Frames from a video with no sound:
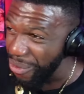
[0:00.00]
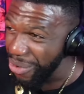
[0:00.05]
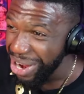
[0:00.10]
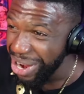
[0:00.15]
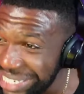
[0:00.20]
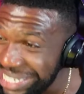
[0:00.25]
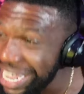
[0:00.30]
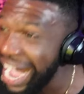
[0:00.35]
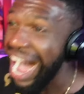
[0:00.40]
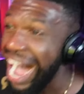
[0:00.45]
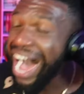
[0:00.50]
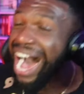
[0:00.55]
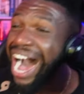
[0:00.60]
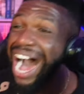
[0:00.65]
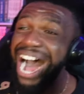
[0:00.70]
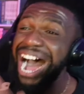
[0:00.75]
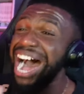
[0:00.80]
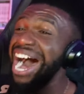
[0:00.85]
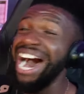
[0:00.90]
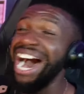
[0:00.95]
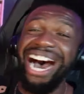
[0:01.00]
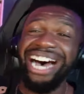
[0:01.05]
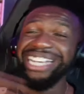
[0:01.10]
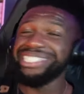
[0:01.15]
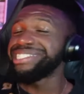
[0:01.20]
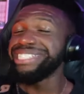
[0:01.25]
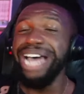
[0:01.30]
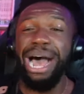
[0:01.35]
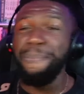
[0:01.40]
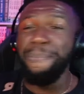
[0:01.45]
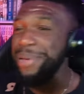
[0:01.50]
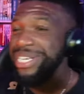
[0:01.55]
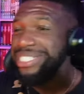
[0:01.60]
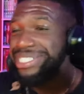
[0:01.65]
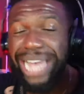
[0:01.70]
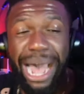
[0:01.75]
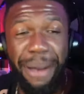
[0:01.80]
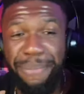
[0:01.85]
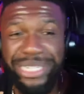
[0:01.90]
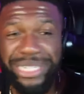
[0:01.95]
Let's go! No! Stop it.
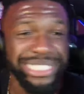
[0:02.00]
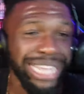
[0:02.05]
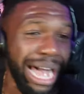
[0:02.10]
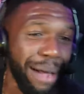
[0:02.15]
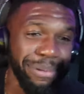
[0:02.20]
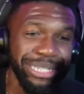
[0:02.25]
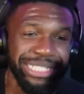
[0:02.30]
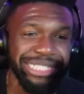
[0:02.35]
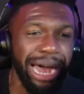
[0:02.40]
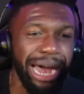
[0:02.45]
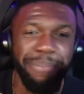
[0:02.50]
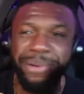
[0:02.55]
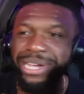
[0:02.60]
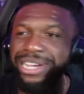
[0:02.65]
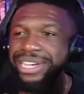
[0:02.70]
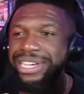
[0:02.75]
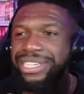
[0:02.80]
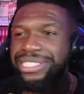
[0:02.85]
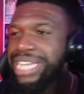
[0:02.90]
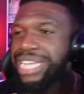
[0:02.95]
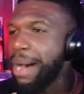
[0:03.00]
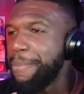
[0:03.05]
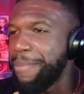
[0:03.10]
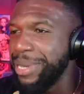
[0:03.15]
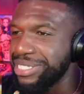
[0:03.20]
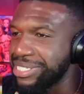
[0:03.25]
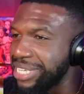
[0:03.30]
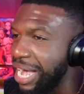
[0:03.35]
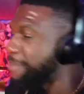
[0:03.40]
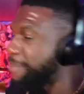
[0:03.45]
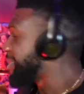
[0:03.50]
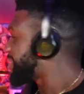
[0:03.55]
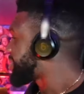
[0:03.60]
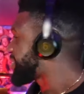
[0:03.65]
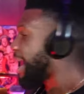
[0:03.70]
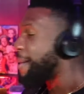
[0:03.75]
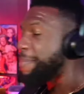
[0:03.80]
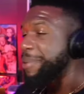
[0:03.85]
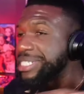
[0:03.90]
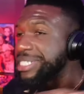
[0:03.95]
Stop it. Stop it. Stop it. Stop it. Stop it.
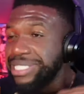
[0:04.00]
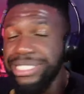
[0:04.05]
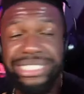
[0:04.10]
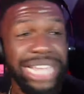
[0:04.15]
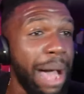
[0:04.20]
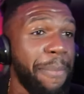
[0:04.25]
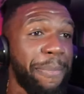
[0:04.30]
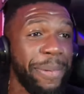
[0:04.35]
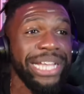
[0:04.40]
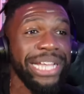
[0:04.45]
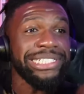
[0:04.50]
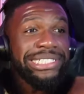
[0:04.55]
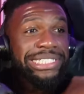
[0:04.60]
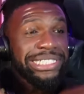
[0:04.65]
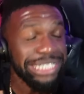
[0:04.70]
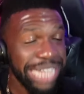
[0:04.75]
Stop it. Stop it.